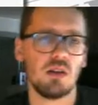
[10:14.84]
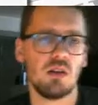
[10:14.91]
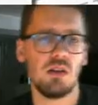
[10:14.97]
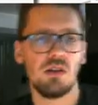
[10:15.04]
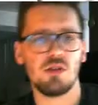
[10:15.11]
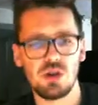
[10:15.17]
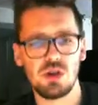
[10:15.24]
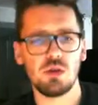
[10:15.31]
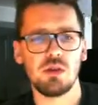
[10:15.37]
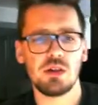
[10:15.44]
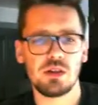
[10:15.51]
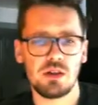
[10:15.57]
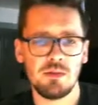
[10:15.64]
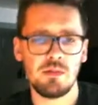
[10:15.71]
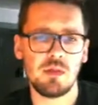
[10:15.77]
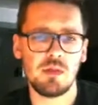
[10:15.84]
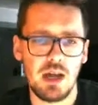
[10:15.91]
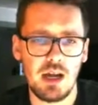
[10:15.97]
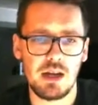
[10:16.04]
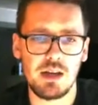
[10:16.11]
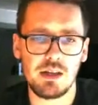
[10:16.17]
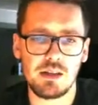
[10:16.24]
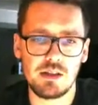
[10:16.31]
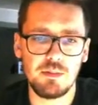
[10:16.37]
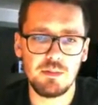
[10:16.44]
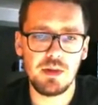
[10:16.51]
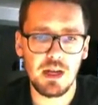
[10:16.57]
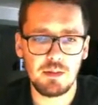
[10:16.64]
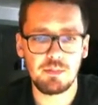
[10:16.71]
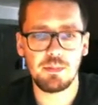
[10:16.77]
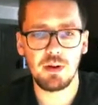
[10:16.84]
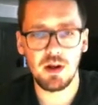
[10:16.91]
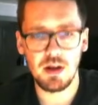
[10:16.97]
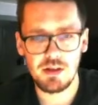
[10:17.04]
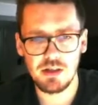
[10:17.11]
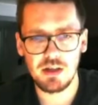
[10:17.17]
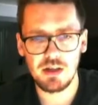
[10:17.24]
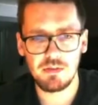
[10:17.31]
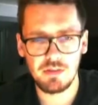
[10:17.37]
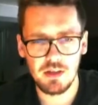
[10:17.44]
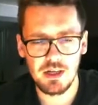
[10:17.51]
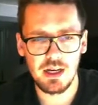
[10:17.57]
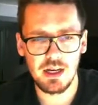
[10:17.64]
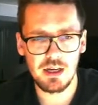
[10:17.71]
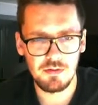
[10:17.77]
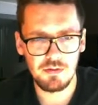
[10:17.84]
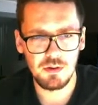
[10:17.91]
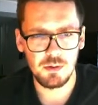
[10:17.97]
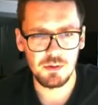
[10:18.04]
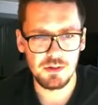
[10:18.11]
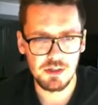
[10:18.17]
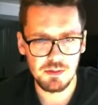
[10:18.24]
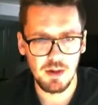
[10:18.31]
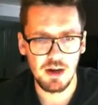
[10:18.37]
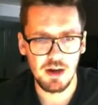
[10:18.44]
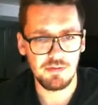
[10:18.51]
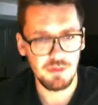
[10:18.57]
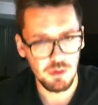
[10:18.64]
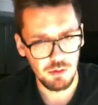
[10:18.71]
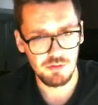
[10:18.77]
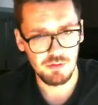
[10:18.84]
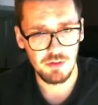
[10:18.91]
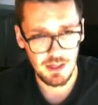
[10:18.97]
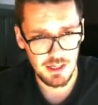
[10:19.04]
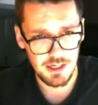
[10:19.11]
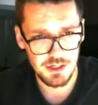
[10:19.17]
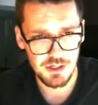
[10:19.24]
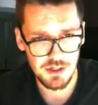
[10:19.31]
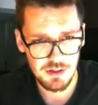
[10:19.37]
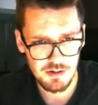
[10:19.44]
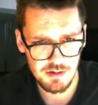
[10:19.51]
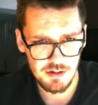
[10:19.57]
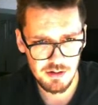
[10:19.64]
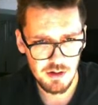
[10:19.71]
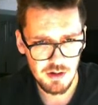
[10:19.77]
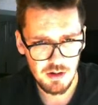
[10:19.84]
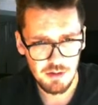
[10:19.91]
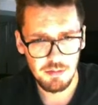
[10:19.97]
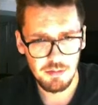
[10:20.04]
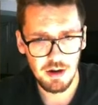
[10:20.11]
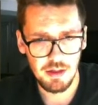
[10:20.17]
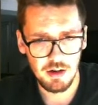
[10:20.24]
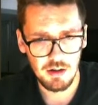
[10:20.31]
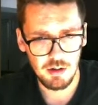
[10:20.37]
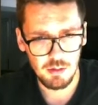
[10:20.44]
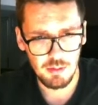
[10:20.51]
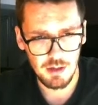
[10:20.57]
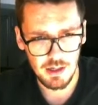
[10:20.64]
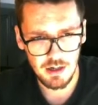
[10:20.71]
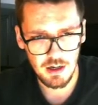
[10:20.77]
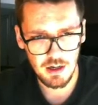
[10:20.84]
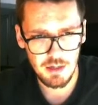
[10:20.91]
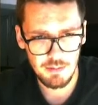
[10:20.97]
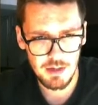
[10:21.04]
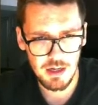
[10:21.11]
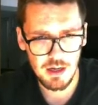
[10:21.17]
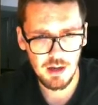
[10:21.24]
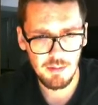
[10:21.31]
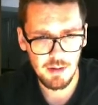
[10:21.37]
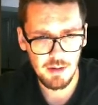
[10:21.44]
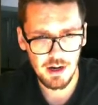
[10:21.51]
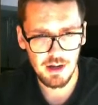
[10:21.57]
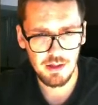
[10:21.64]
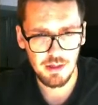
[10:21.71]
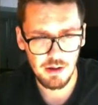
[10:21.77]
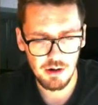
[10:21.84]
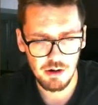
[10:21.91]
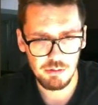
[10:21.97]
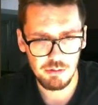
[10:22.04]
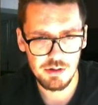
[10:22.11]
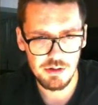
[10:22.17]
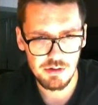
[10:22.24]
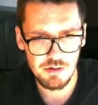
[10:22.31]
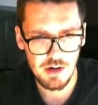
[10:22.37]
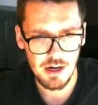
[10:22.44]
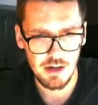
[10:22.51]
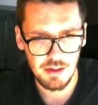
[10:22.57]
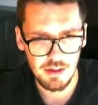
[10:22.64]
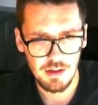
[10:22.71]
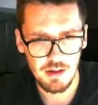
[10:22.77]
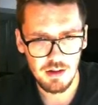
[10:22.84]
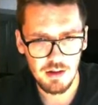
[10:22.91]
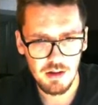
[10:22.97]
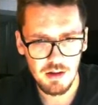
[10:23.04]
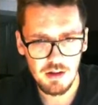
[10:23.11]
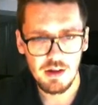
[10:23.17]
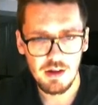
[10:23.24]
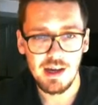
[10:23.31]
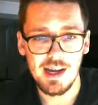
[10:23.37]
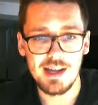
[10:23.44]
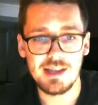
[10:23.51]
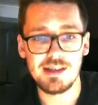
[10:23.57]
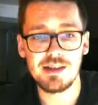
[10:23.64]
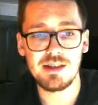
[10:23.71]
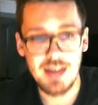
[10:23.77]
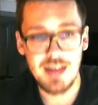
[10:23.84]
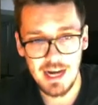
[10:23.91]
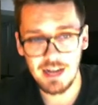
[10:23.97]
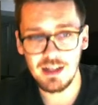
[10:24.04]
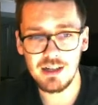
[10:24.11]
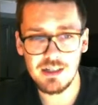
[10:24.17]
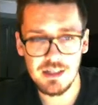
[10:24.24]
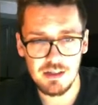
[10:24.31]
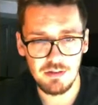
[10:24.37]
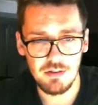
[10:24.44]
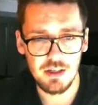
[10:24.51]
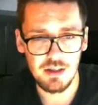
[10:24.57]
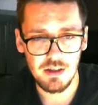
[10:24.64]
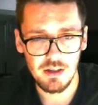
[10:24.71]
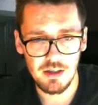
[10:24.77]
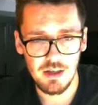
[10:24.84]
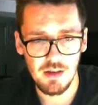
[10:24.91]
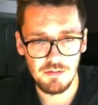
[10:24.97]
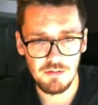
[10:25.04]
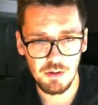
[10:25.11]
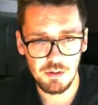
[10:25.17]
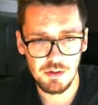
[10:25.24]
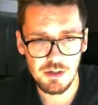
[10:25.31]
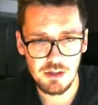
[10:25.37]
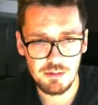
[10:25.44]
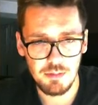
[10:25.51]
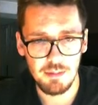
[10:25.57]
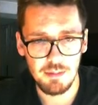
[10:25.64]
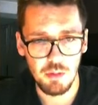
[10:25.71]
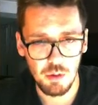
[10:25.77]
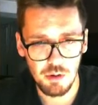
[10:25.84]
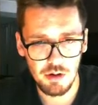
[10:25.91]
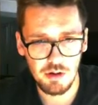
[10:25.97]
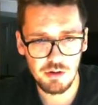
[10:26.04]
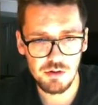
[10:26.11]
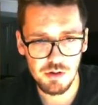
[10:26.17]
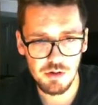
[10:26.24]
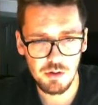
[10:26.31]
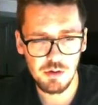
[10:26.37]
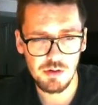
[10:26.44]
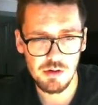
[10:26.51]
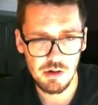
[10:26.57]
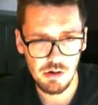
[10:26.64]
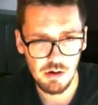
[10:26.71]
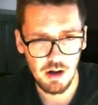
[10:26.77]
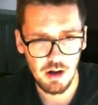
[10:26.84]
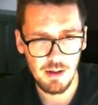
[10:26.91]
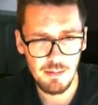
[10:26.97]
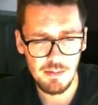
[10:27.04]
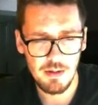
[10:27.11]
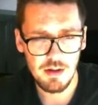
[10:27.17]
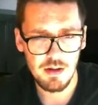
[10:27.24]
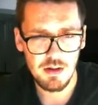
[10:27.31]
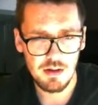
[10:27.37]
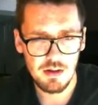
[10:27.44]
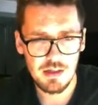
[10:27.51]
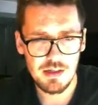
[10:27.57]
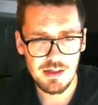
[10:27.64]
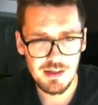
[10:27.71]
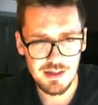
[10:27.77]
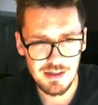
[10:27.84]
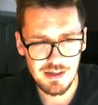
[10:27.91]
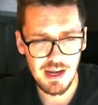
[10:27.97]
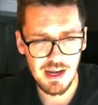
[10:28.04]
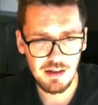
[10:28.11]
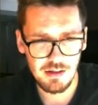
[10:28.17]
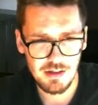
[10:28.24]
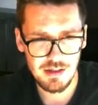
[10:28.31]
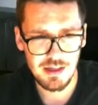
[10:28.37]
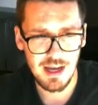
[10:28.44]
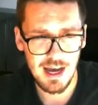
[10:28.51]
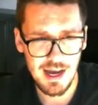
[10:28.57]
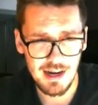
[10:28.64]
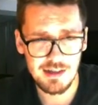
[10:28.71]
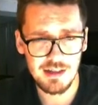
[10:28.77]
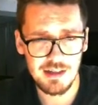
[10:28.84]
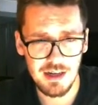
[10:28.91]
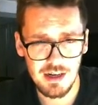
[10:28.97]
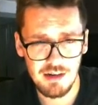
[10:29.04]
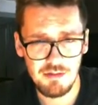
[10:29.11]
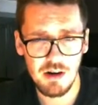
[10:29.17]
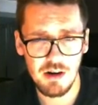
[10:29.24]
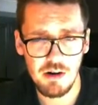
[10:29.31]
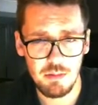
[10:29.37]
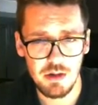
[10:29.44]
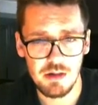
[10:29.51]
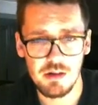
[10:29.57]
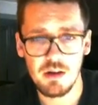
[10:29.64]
tourism, and it's being positively influenced by foreign relations, by the global economy, and by the current strength. It's negatively influenced by border controls, crime, sales tax, and environment.